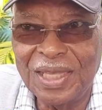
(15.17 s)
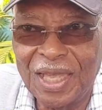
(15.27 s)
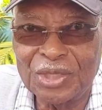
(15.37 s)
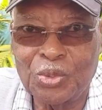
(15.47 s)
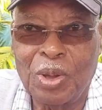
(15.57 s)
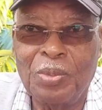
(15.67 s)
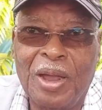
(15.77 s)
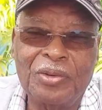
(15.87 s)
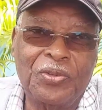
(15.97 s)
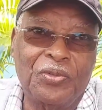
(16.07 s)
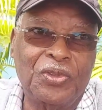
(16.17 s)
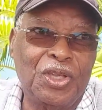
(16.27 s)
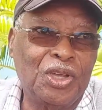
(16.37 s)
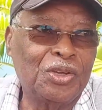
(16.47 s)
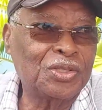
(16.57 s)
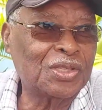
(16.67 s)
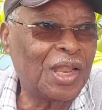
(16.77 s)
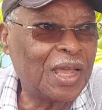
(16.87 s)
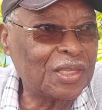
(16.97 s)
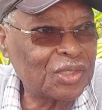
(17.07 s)
Yes, we were married 50 years
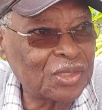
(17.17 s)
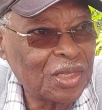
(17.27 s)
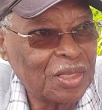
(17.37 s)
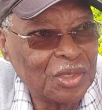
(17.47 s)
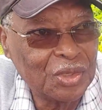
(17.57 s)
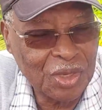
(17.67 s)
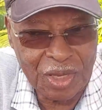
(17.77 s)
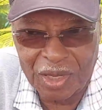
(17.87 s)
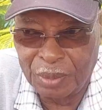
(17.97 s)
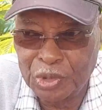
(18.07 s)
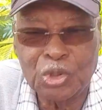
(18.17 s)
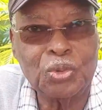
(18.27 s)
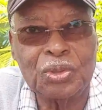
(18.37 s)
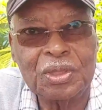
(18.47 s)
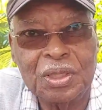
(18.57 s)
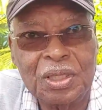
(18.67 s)
last June.